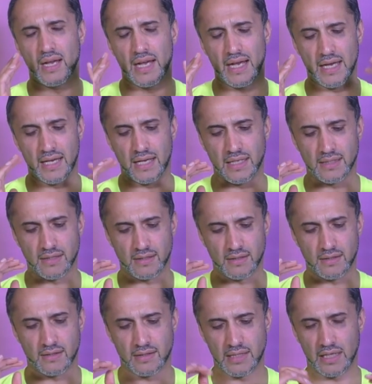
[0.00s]
and
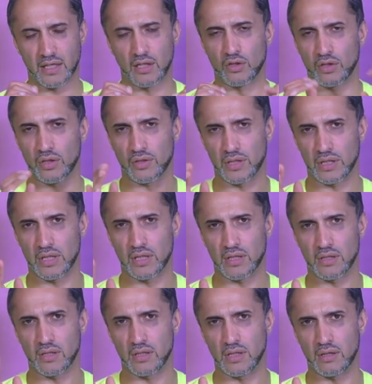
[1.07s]
take a look at the
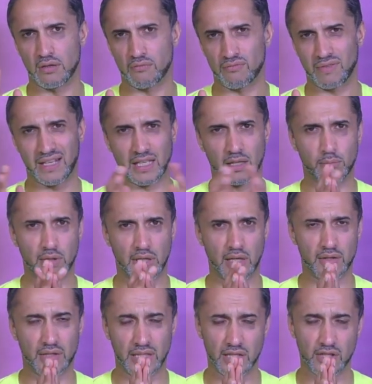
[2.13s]
uh, racket,
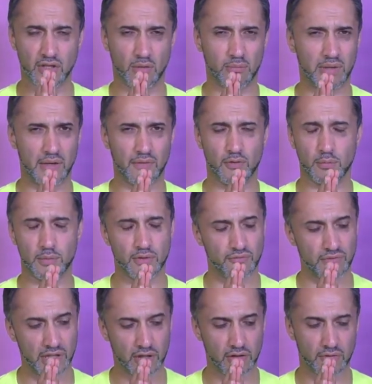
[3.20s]
the E-Zone platform. It's
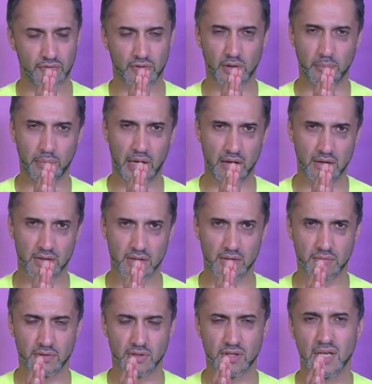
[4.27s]
really good for
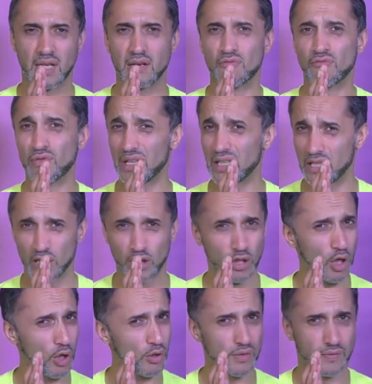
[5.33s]
comparisons. Really,
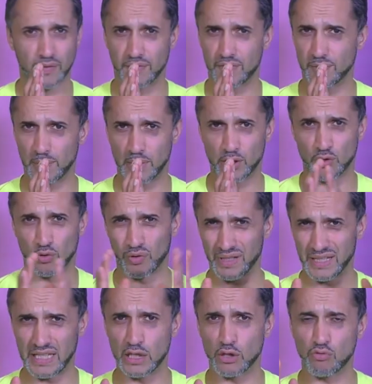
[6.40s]
loads of information on
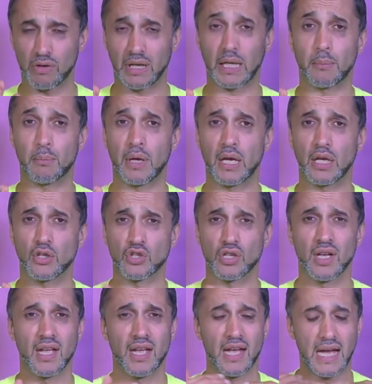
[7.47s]
each racket page
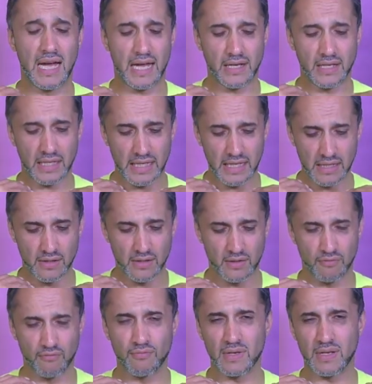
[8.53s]
and in
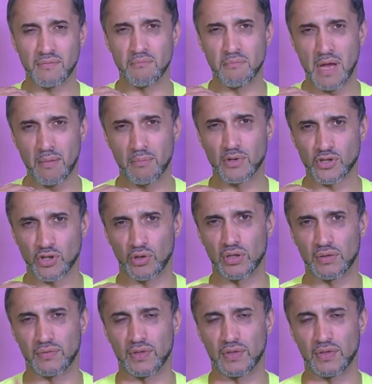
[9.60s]
the members only